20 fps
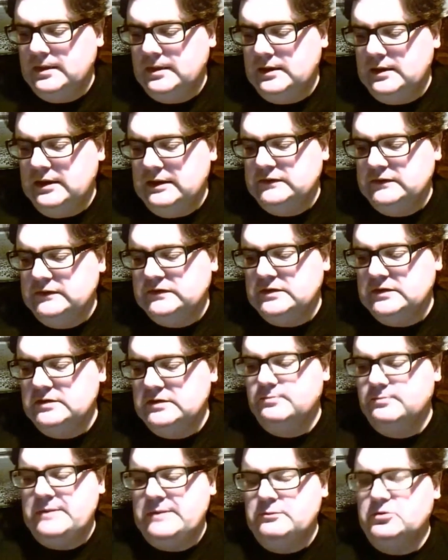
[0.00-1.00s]
is that
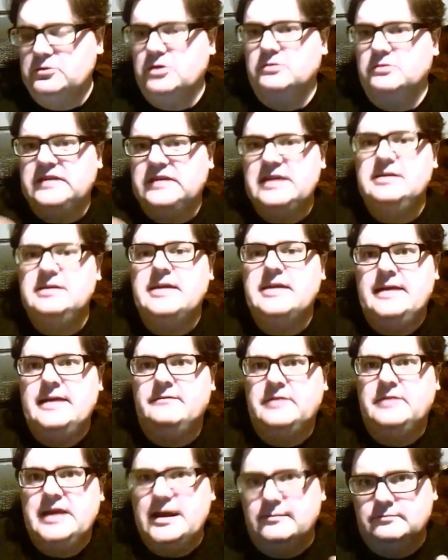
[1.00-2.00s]
people don't tend to have
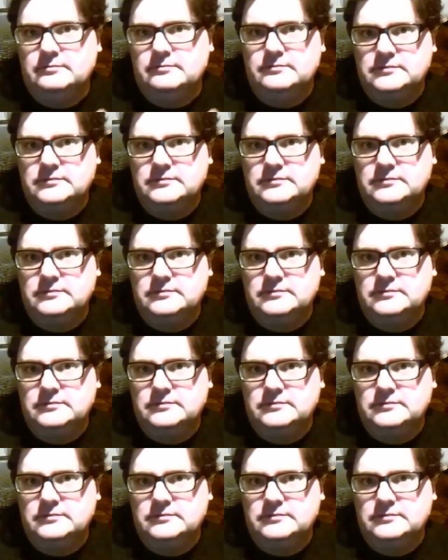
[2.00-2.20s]
an app,